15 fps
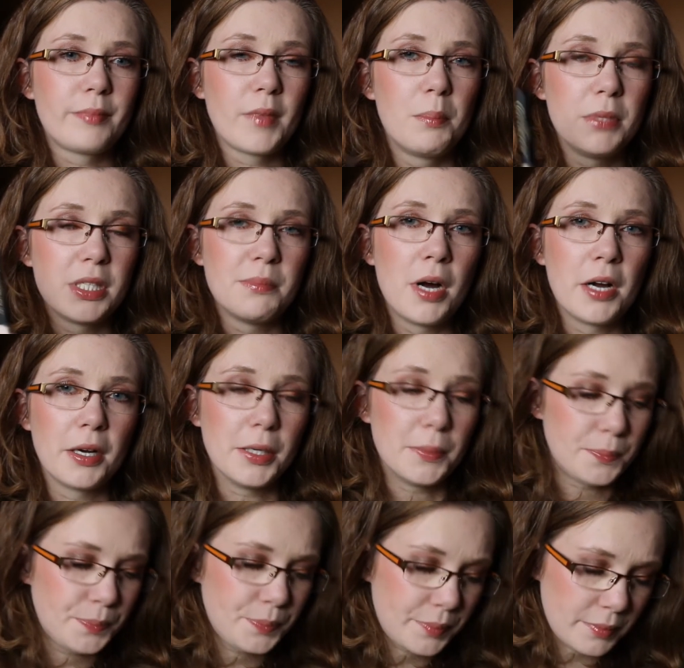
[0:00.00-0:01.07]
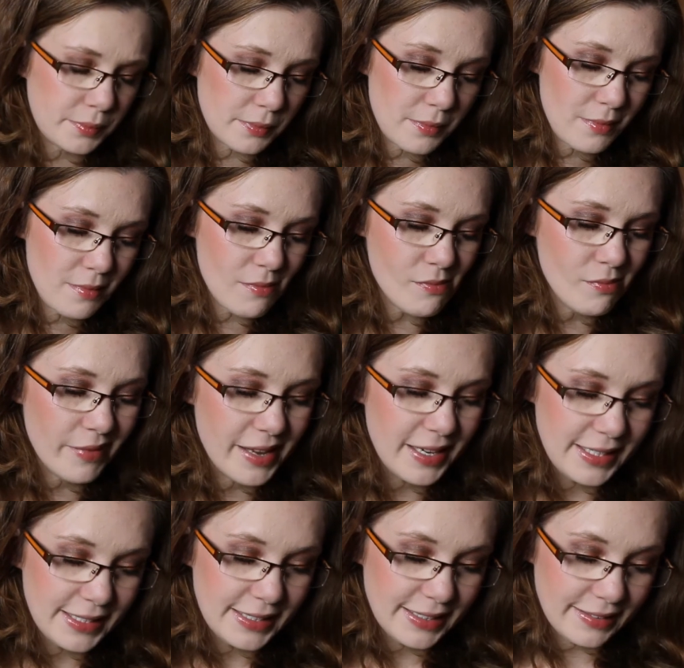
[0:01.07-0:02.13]
Miss Banga.
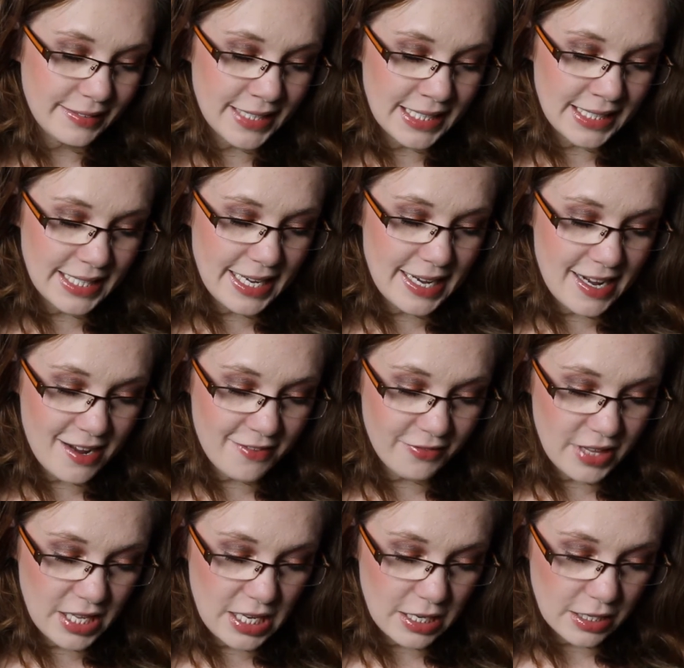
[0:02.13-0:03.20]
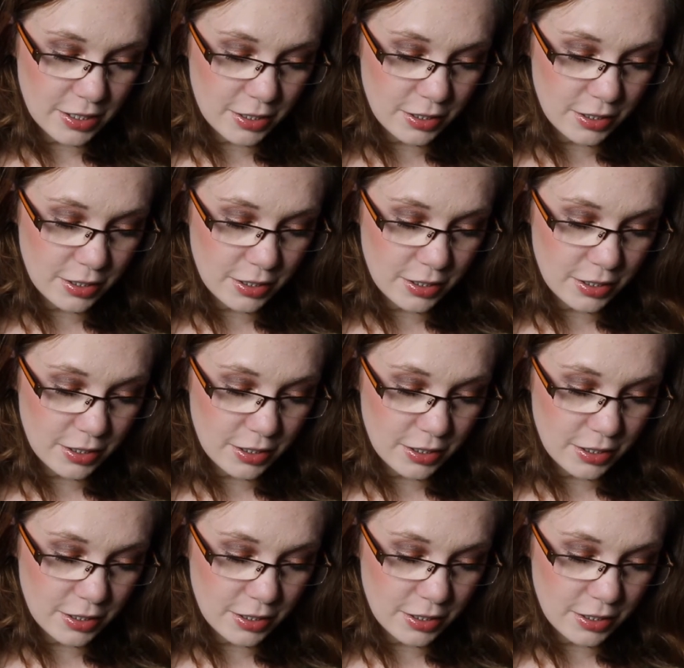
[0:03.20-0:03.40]
And then I have the